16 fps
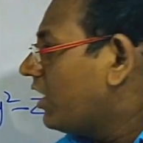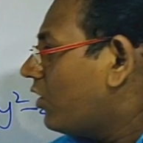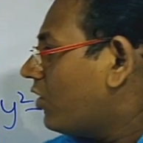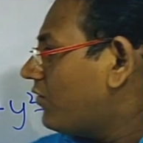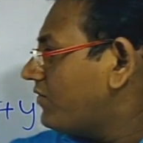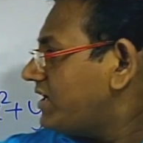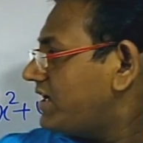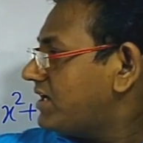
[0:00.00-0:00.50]

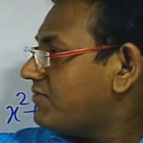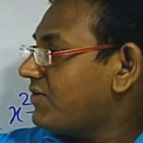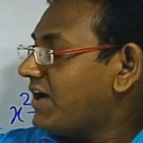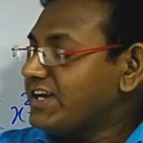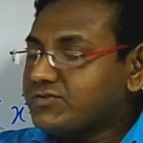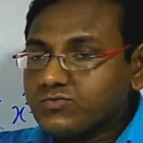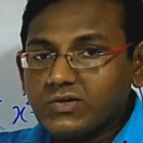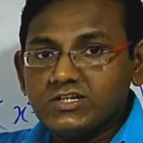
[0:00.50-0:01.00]
Over here y
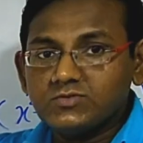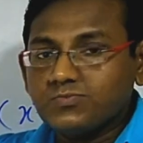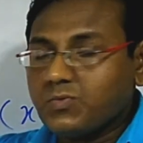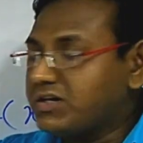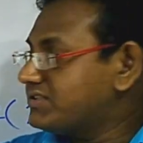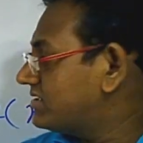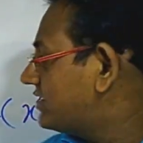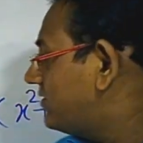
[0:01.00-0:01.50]
square is
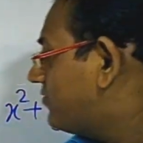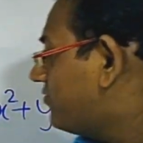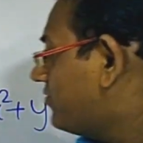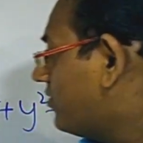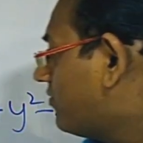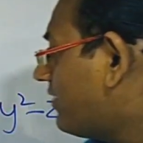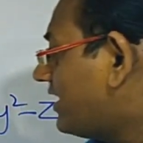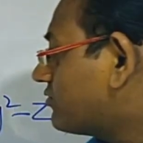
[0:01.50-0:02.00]

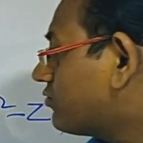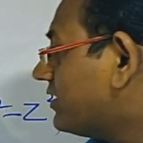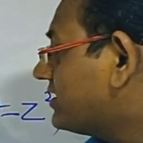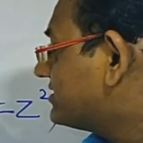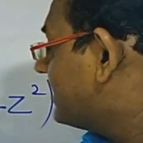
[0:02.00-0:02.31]
positive, y square is